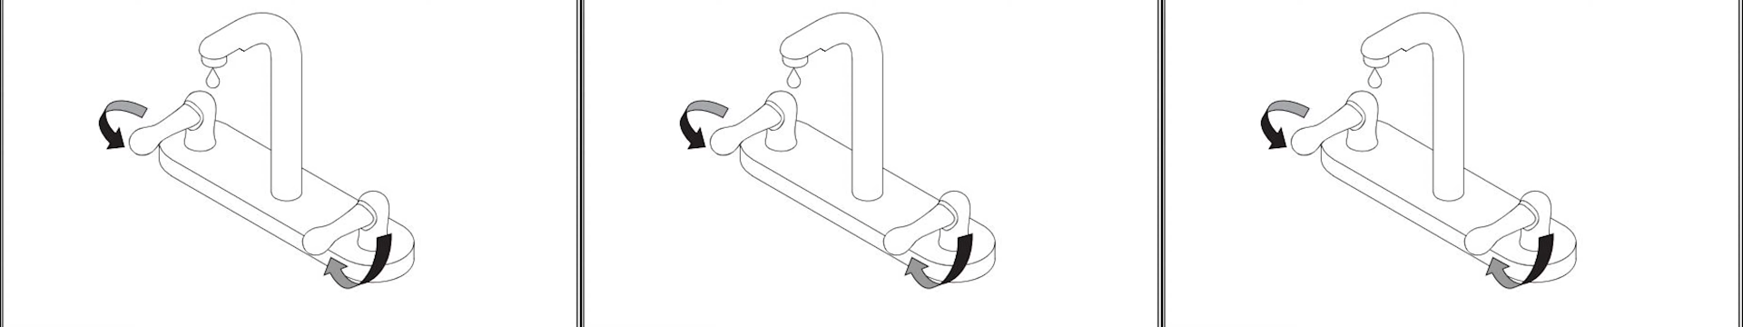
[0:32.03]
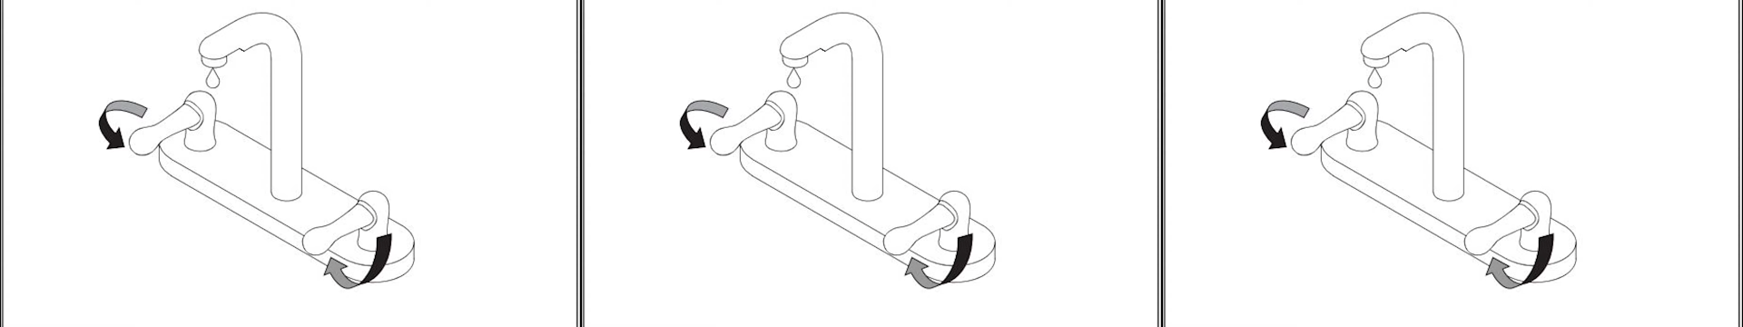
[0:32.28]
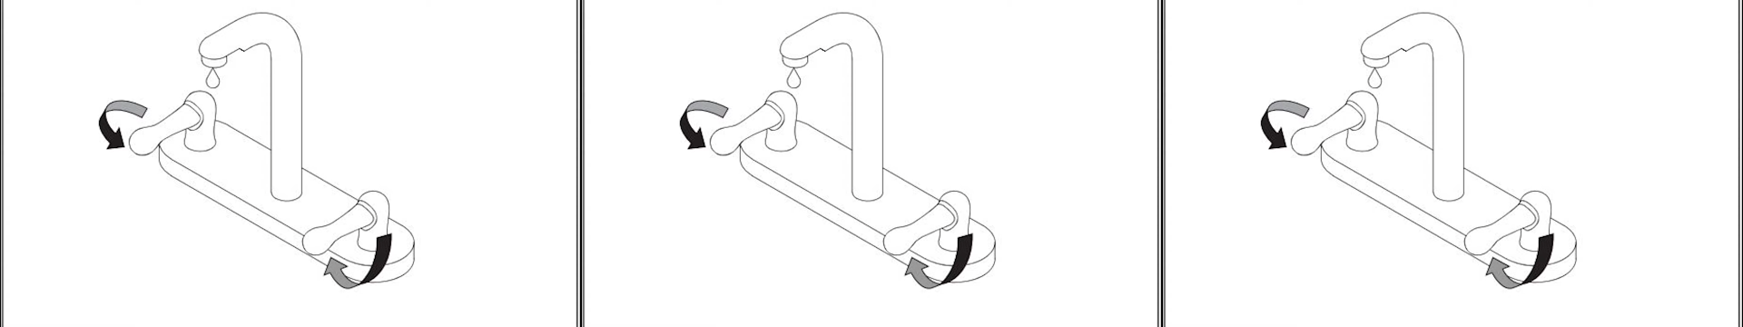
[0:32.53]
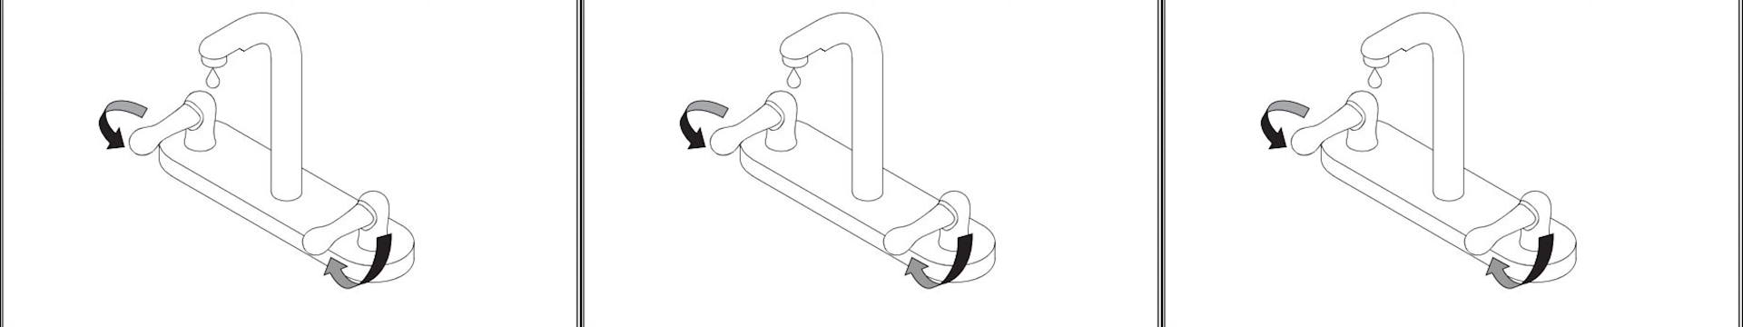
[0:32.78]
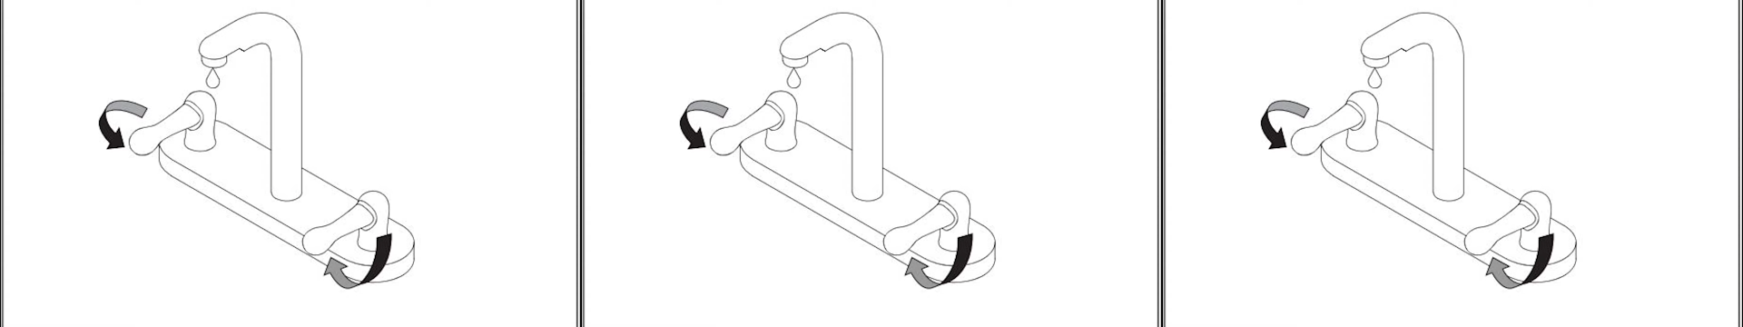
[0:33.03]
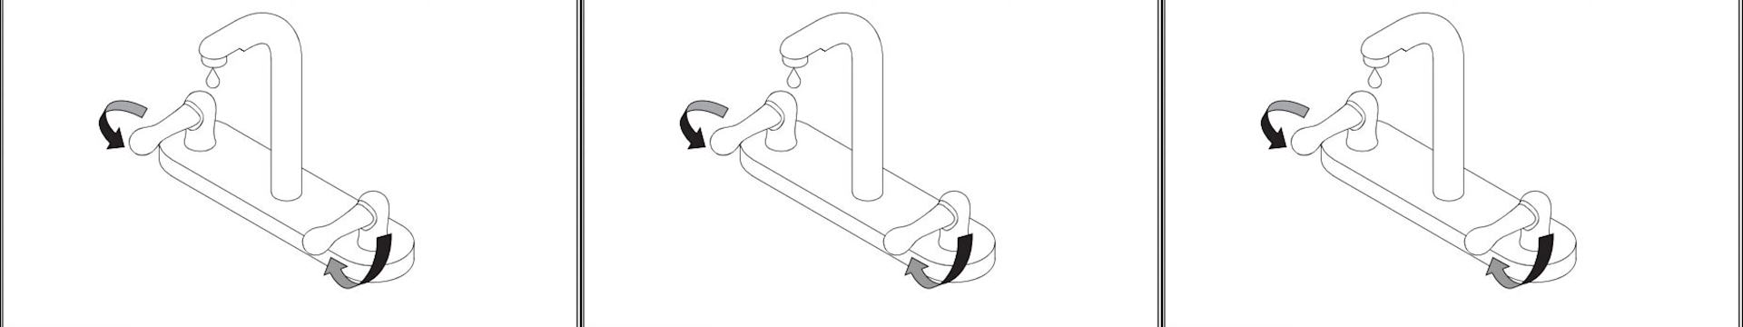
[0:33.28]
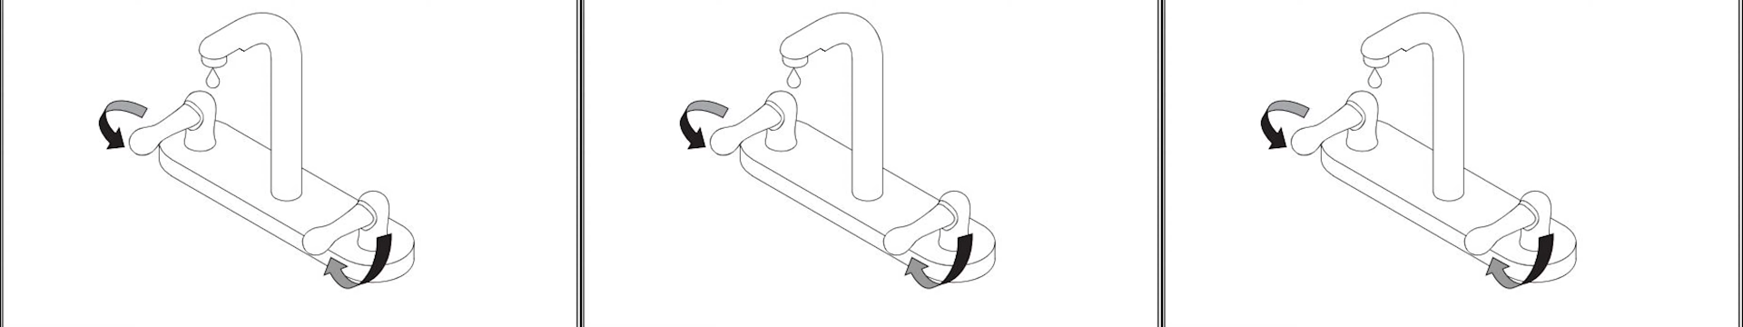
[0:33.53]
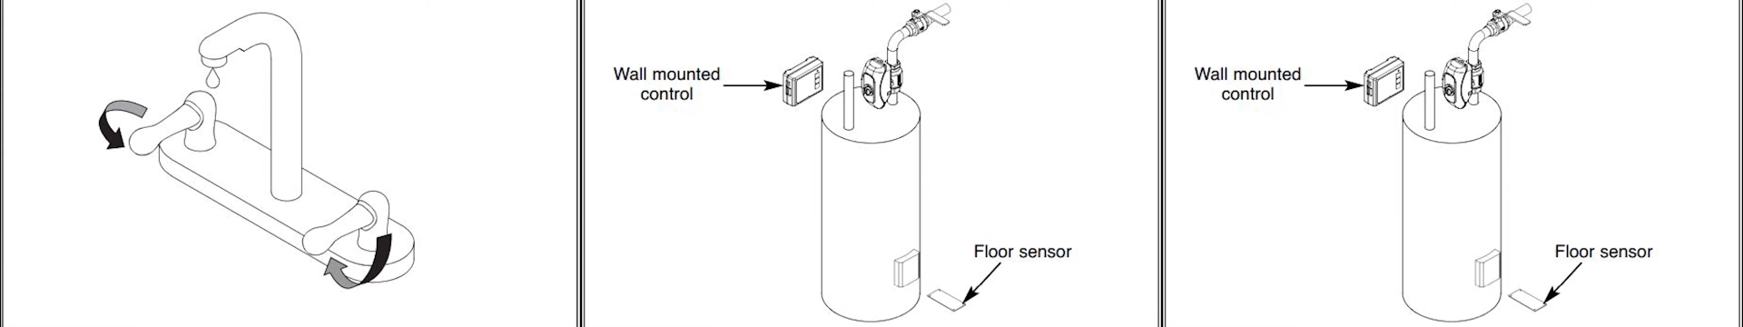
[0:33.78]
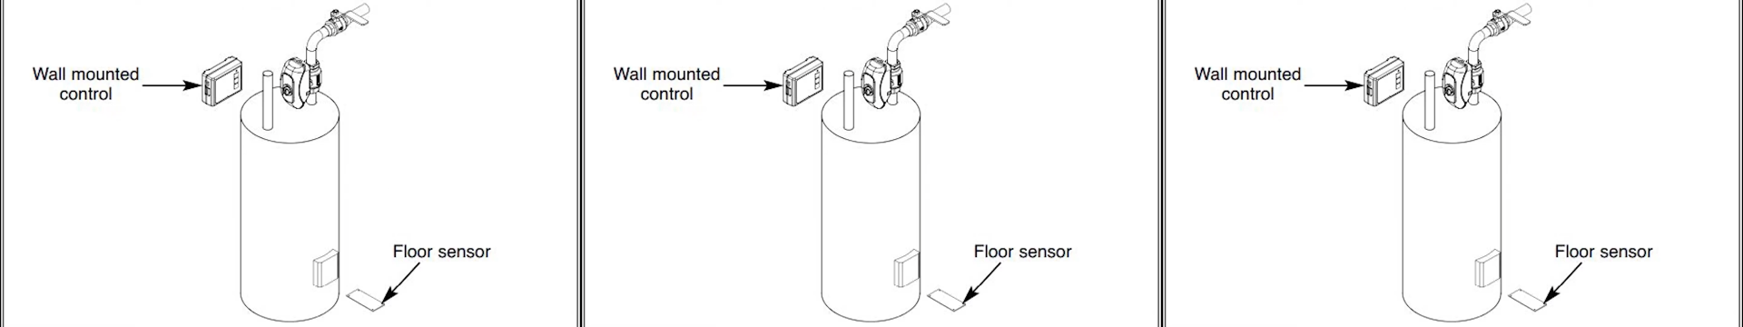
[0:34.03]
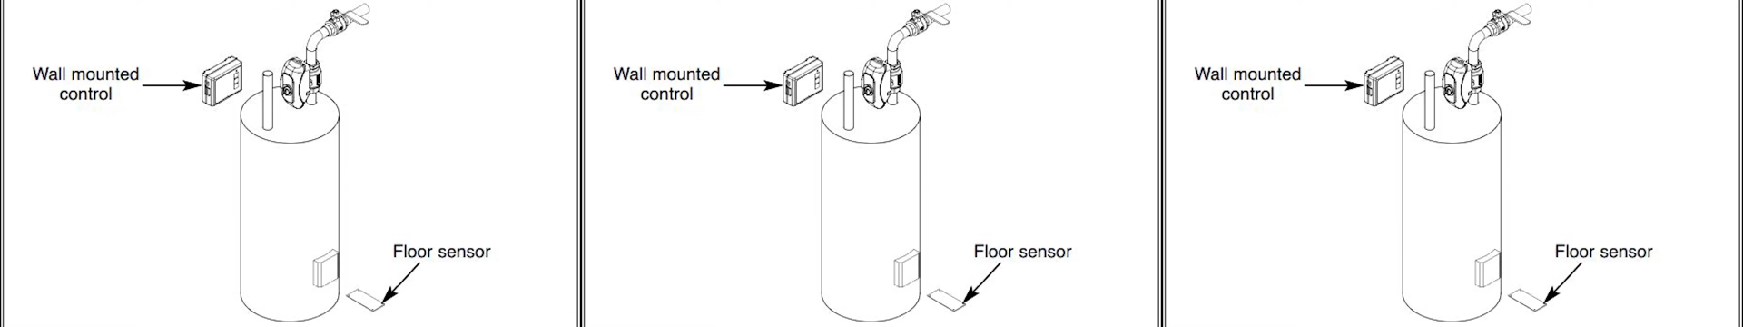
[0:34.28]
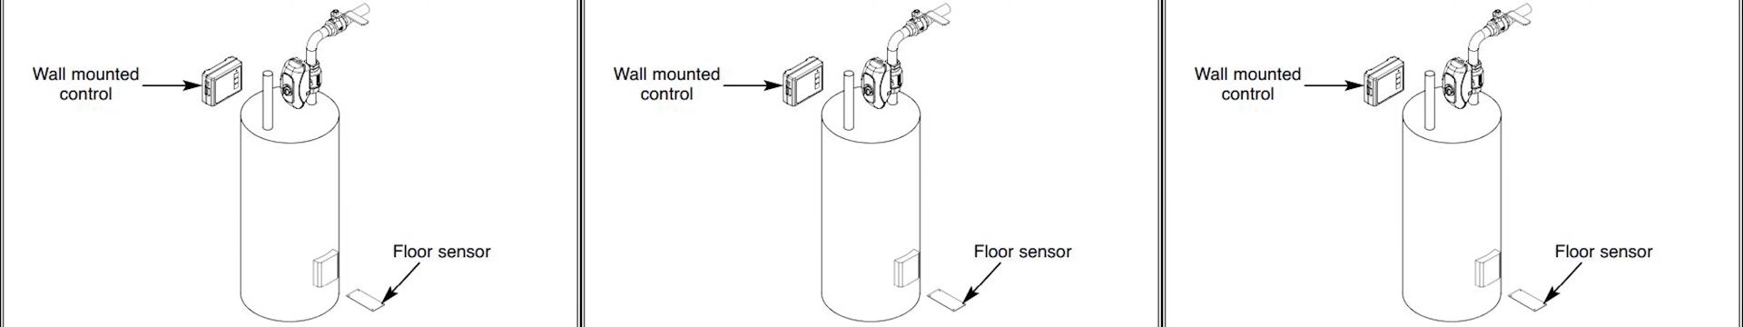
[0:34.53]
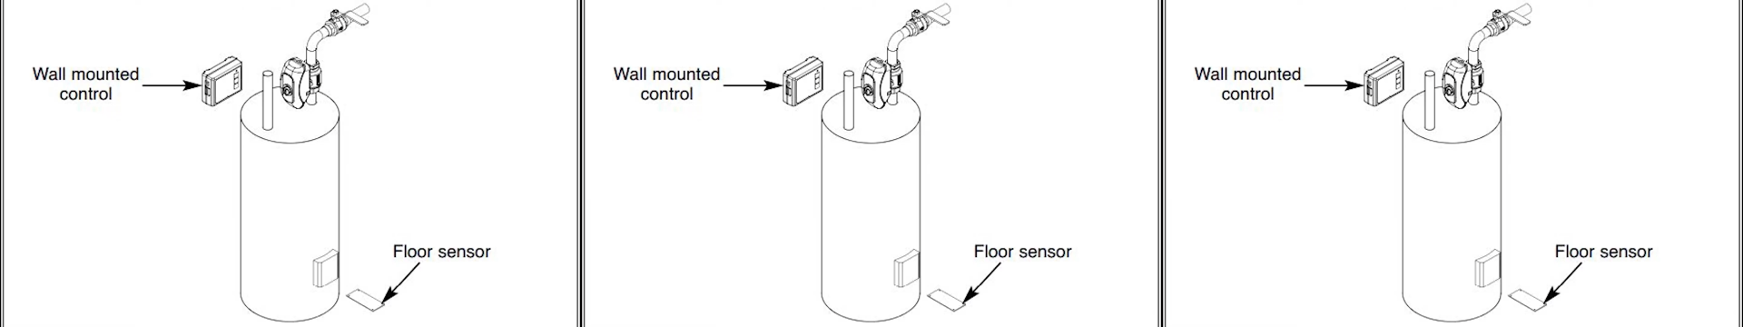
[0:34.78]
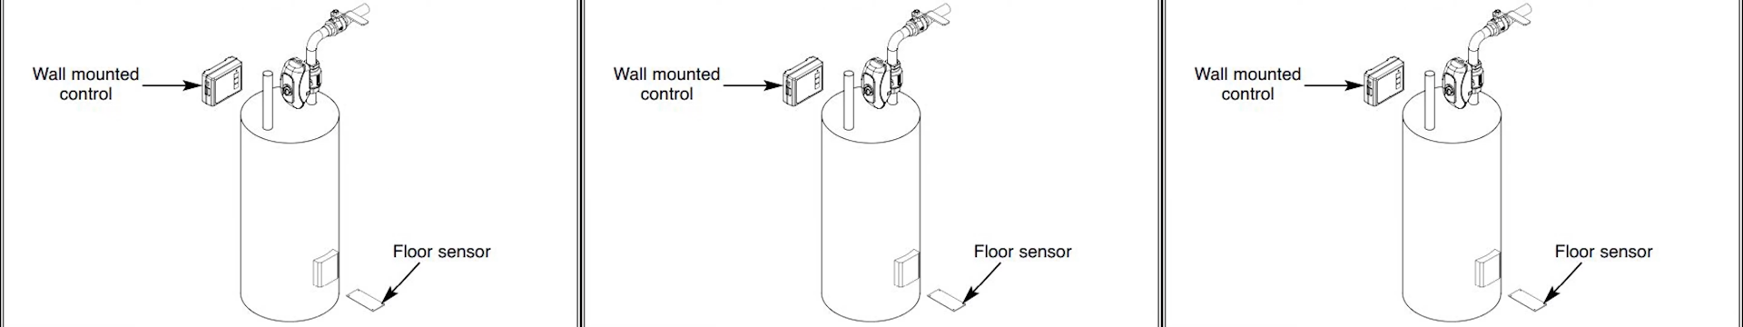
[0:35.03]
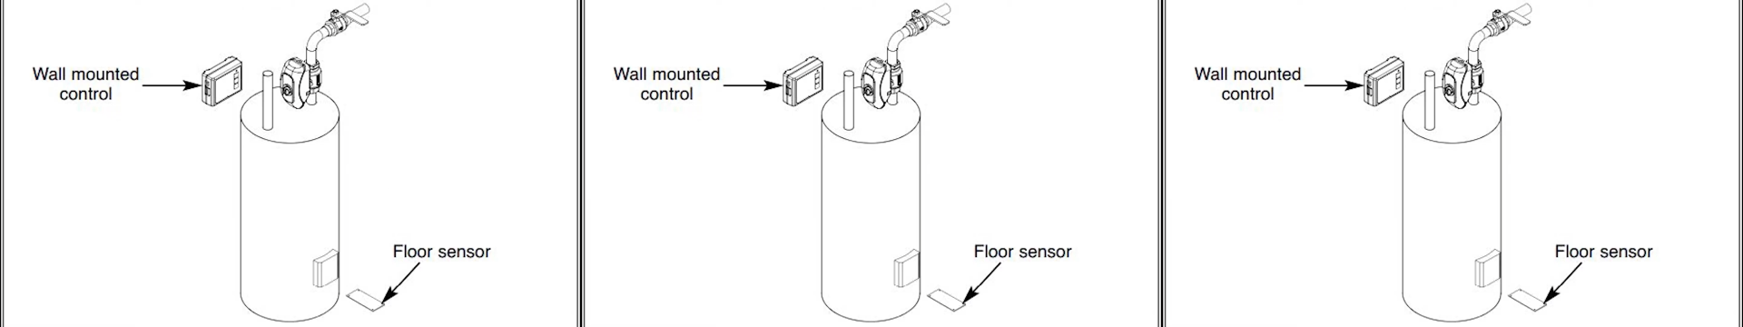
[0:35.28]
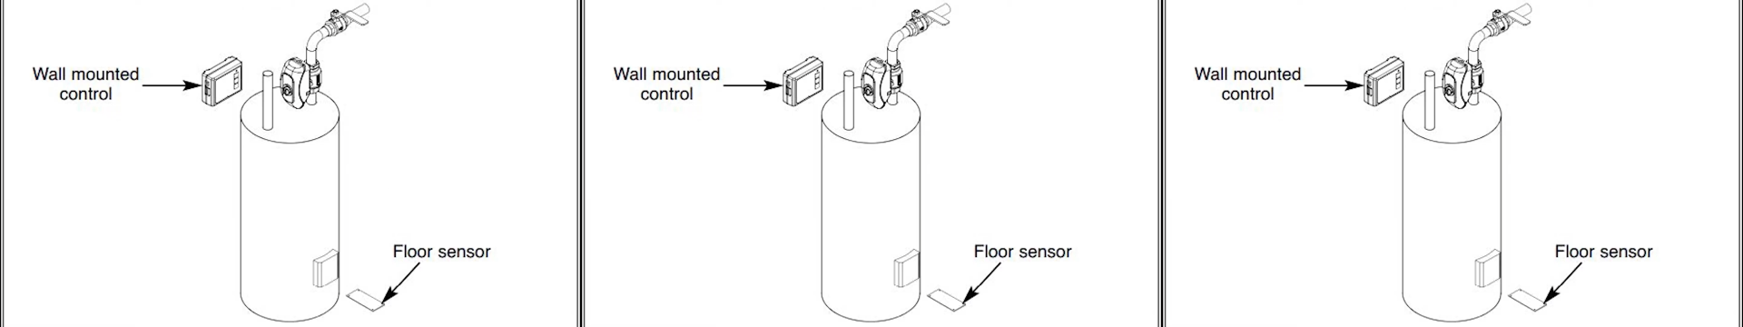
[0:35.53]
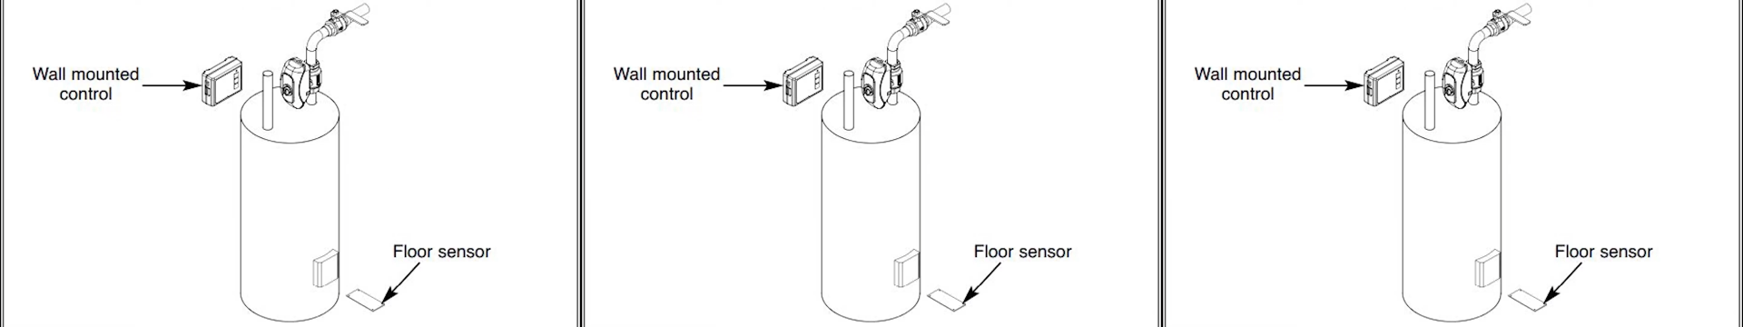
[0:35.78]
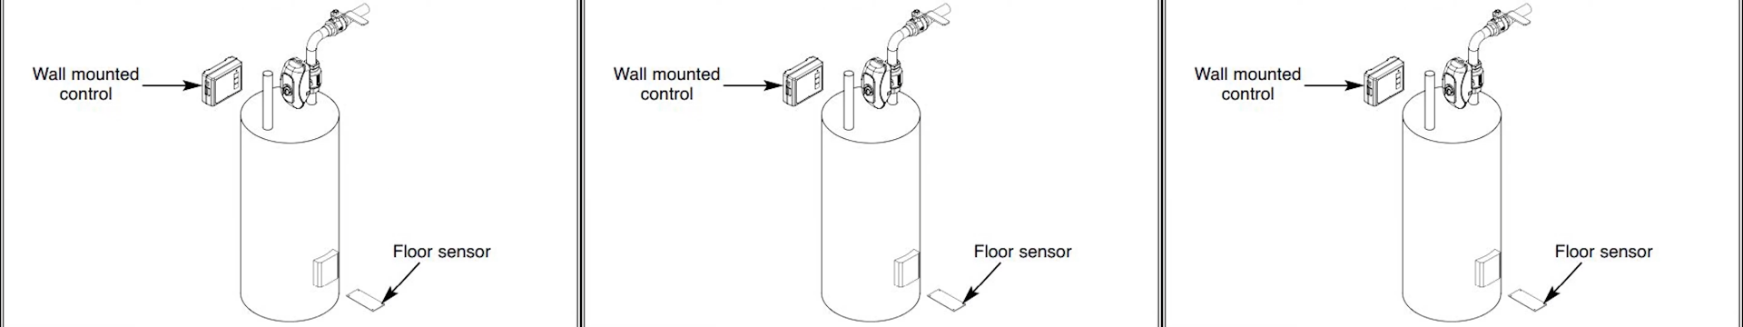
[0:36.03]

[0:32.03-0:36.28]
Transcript: (no speaker visible)